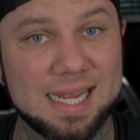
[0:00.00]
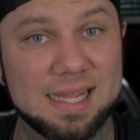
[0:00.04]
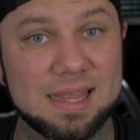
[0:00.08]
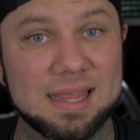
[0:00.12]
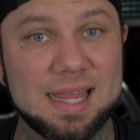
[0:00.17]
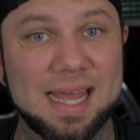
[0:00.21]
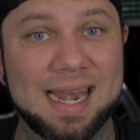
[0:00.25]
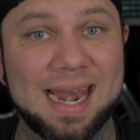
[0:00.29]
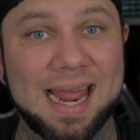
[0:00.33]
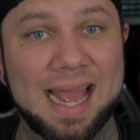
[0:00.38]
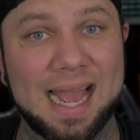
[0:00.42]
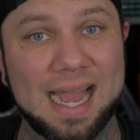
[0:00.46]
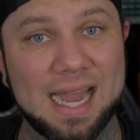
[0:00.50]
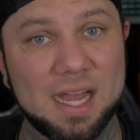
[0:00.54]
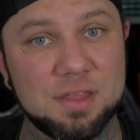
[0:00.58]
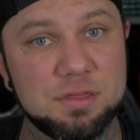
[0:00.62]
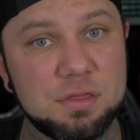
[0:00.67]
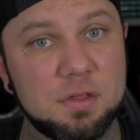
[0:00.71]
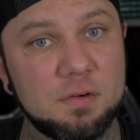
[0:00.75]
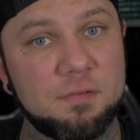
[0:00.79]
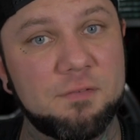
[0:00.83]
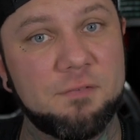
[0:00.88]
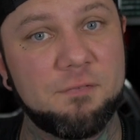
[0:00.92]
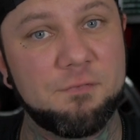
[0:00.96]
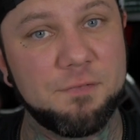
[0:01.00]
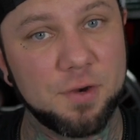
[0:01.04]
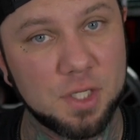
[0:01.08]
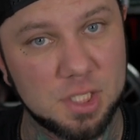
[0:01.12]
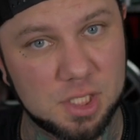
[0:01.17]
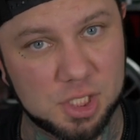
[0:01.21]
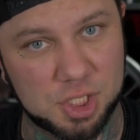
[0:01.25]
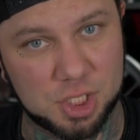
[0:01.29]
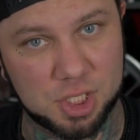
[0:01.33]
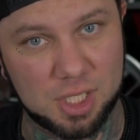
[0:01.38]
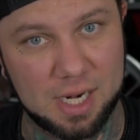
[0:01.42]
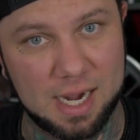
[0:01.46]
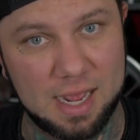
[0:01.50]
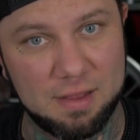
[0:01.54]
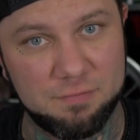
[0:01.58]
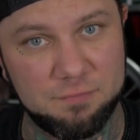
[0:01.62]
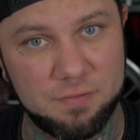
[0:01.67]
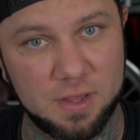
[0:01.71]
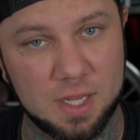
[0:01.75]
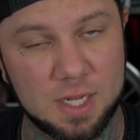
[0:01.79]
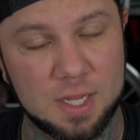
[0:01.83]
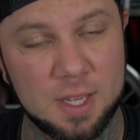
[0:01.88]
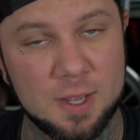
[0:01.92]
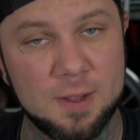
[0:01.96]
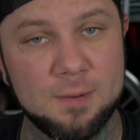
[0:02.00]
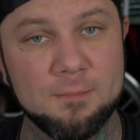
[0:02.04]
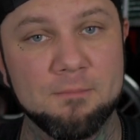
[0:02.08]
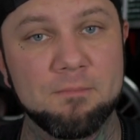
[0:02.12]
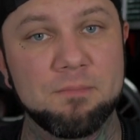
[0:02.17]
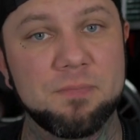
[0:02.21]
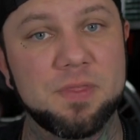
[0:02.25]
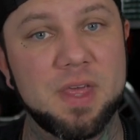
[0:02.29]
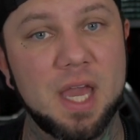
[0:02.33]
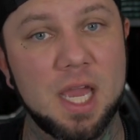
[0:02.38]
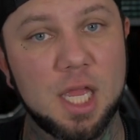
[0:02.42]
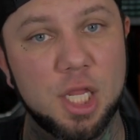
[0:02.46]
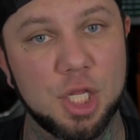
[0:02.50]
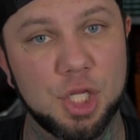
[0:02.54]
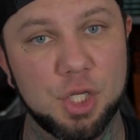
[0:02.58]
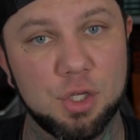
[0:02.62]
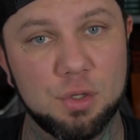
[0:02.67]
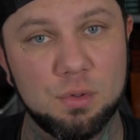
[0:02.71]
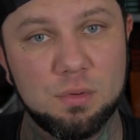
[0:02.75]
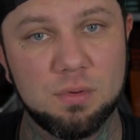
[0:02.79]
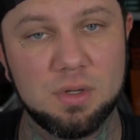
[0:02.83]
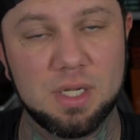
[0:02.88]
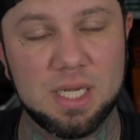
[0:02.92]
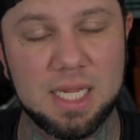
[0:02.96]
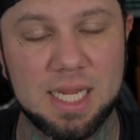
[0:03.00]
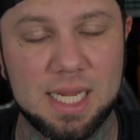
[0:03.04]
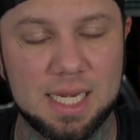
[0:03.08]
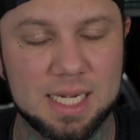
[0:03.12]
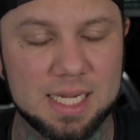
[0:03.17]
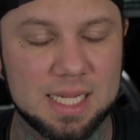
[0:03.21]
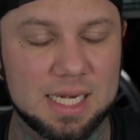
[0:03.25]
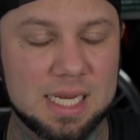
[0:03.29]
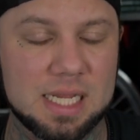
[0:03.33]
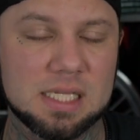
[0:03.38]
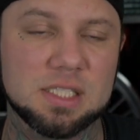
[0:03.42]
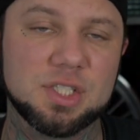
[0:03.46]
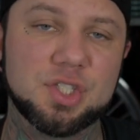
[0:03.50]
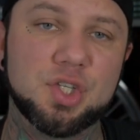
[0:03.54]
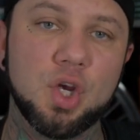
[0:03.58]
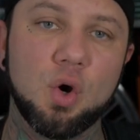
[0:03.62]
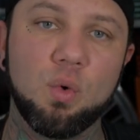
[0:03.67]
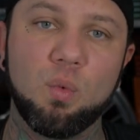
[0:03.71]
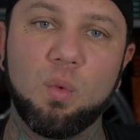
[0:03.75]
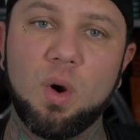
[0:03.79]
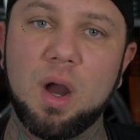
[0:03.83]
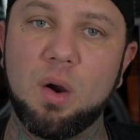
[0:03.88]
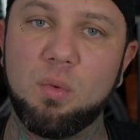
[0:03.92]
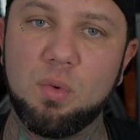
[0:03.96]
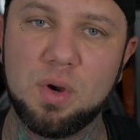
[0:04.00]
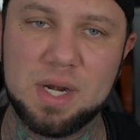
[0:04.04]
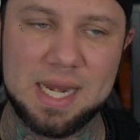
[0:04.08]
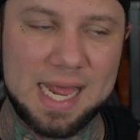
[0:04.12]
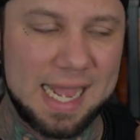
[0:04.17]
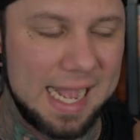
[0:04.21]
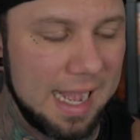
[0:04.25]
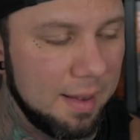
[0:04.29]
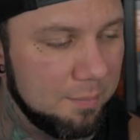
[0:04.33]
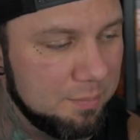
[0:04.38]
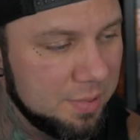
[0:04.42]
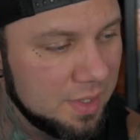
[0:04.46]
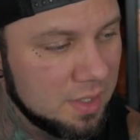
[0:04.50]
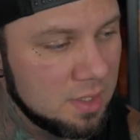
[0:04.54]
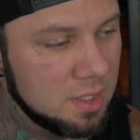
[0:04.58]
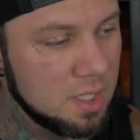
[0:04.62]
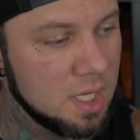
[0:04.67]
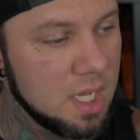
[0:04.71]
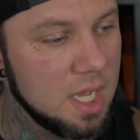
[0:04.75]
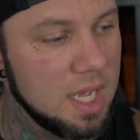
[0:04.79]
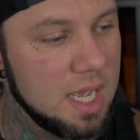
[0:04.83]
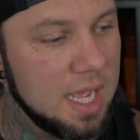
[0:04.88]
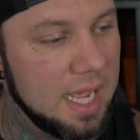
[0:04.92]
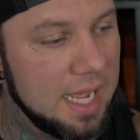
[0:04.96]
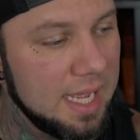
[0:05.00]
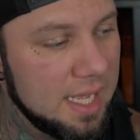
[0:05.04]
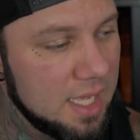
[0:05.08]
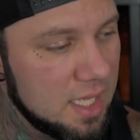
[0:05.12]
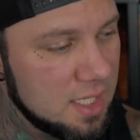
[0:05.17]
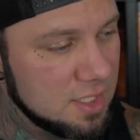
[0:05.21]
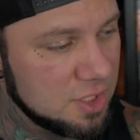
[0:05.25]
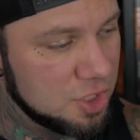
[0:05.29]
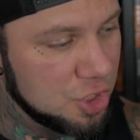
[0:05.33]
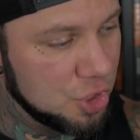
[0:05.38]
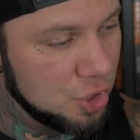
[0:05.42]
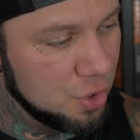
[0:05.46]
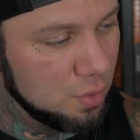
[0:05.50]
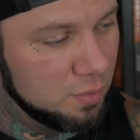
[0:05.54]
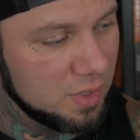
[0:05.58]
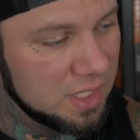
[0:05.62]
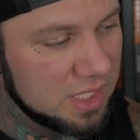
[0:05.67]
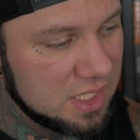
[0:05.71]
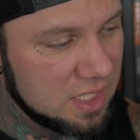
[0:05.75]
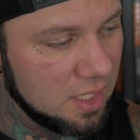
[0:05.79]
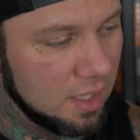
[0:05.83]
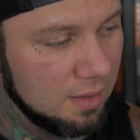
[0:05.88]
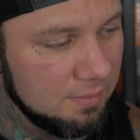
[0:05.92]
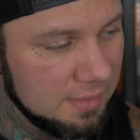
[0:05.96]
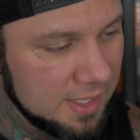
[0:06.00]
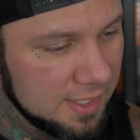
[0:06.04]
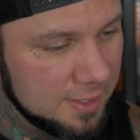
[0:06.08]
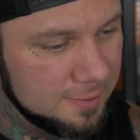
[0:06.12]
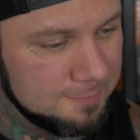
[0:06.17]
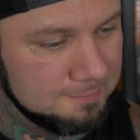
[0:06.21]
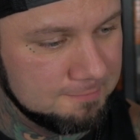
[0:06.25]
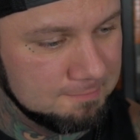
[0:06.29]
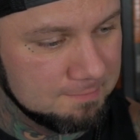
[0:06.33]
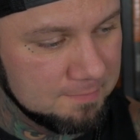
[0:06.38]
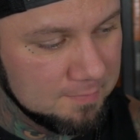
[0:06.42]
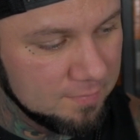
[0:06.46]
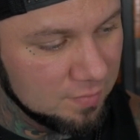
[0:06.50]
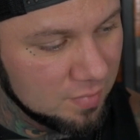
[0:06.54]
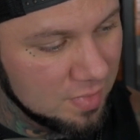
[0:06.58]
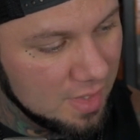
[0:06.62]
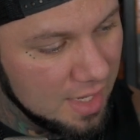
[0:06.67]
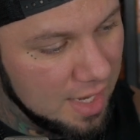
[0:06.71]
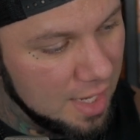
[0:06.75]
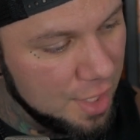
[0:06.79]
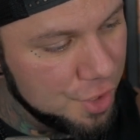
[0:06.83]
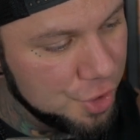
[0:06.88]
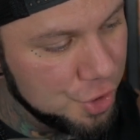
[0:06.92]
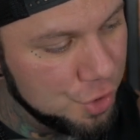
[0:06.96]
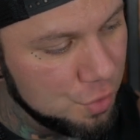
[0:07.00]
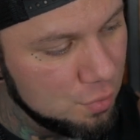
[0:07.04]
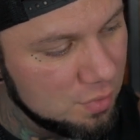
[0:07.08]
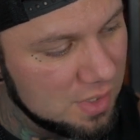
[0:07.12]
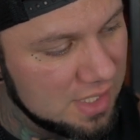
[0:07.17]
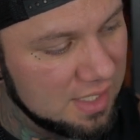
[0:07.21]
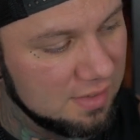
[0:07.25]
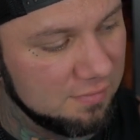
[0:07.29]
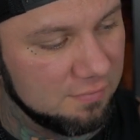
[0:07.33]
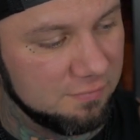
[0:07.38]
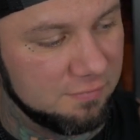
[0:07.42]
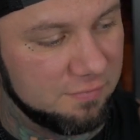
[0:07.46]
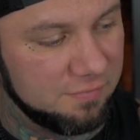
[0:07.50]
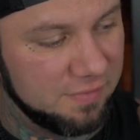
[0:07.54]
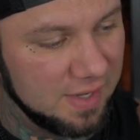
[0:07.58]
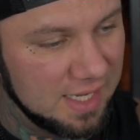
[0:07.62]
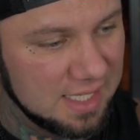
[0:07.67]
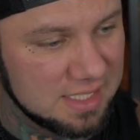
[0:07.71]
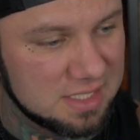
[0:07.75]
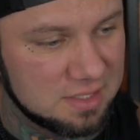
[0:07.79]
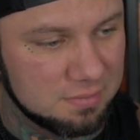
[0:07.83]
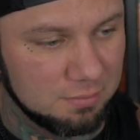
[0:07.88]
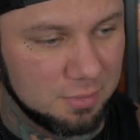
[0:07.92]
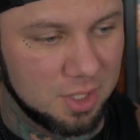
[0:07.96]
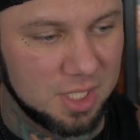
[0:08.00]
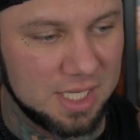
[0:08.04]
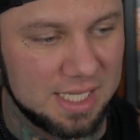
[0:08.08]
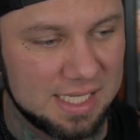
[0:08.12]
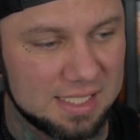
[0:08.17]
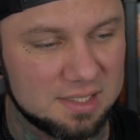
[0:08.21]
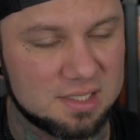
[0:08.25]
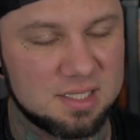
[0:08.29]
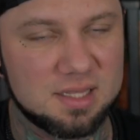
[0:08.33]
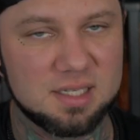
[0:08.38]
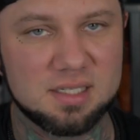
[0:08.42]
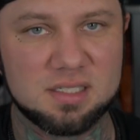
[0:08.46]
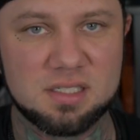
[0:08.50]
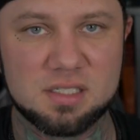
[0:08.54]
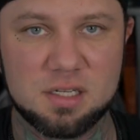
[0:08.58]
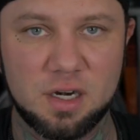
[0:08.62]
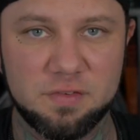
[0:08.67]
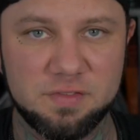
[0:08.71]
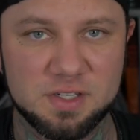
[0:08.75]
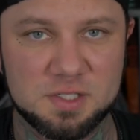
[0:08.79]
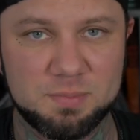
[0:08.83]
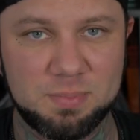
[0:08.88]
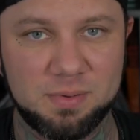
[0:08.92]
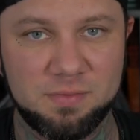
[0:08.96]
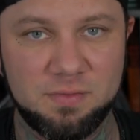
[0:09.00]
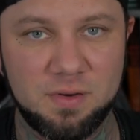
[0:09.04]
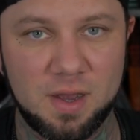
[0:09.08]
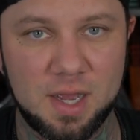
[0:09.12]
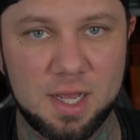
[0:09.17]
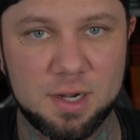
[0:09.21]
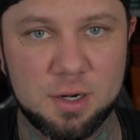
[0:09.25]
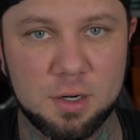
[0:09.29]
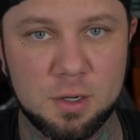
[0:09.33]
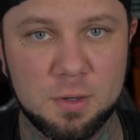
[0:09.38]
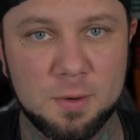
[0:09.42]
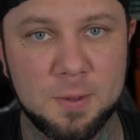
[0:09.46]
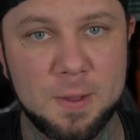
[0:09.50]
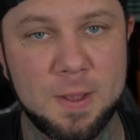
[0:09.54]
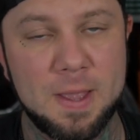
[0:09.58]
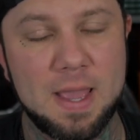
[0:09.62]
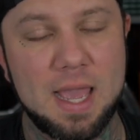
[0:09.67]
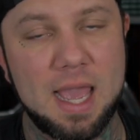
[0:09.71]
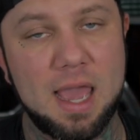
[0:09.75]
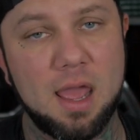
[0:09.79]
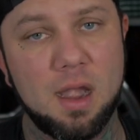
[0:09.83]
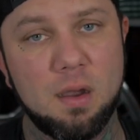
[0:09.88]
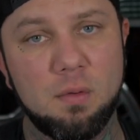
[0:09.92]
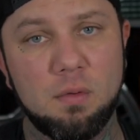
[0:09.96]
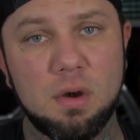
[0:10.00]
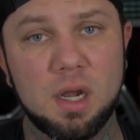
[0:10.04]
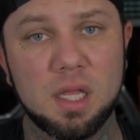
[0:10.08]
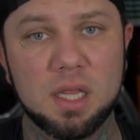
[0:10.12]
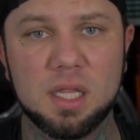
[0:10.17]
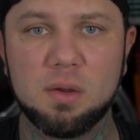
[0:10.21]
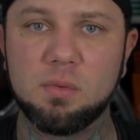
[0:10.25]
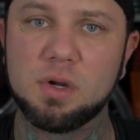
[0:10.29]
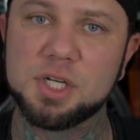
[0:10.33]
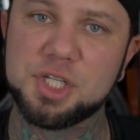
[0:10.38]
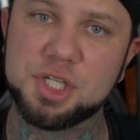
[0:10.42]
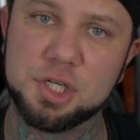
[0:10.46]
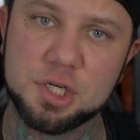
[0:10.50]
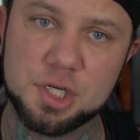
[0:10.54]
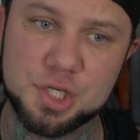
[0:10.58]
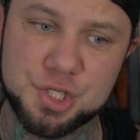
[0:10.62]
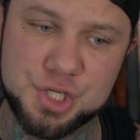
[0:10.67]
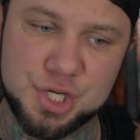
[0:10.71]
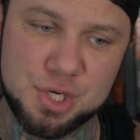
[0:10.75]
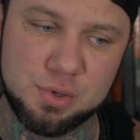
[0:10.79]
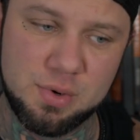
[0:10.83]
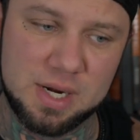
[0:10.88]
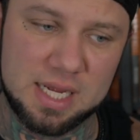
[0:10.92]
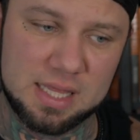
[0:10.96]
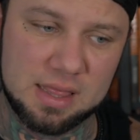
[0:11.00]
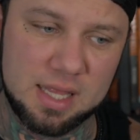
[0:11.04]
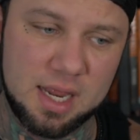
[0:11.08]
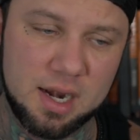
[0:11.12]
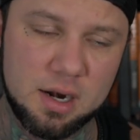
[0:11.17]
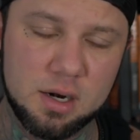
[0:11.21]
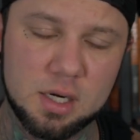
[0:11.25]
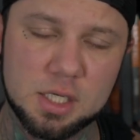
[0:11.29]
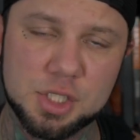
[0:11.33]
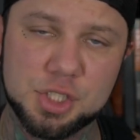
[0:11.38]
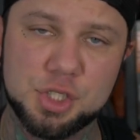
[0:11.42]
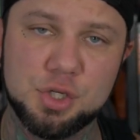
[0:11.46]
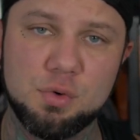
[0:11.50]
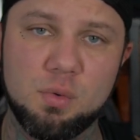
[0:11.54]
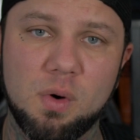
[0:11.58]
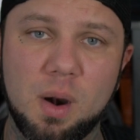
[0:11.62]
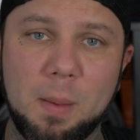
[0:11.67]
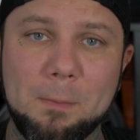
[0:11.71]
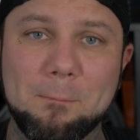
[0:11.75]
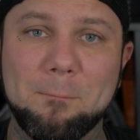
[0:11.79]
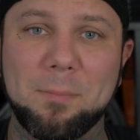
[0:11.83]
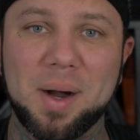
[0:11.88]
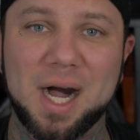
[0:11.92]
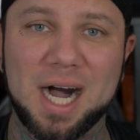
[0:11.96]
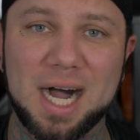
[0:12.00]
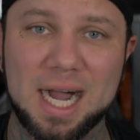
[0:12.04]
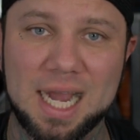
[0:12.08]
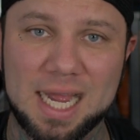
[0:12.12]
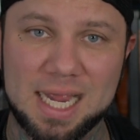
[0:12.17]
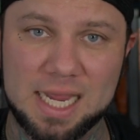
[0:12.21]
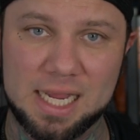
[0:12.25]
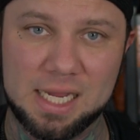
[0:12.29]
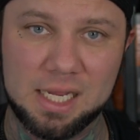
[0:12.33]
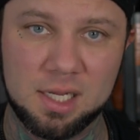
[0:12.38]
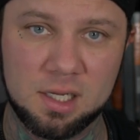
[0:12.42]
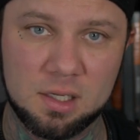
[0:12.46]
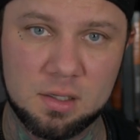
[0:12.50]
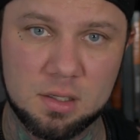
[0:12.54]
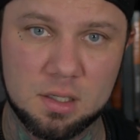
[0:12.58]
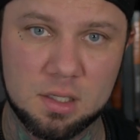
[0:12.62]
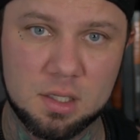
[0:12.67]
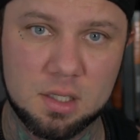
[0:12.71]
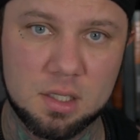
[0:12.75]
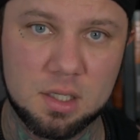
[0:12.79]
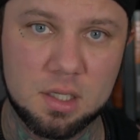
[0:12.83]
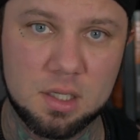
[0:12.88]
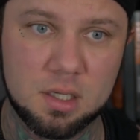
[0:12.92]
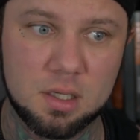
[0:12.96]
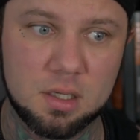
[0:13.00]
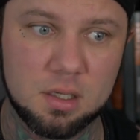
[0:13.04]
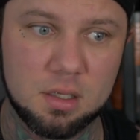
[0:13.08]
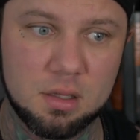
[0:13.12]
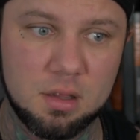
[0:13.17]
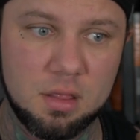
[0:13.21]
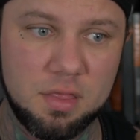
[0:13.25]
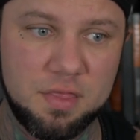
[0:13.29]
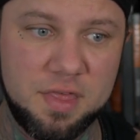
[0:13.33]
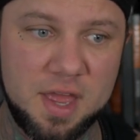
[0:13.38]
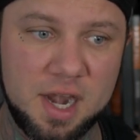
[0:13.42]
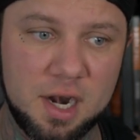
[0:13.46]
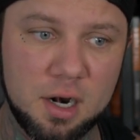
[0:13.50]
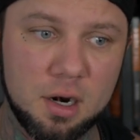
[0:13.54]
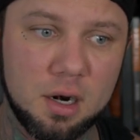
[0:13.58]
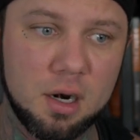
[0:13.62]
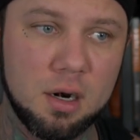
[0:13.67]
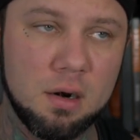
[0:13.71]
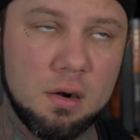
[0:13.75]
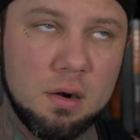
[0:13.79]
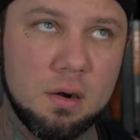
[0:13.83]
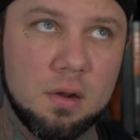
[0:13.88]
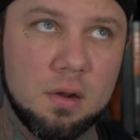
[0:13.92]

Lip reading: that had the foot traffic that you needed. And so what would happen is you would come in and you would invest money into this service provider. And really what you're doing there is you are buying their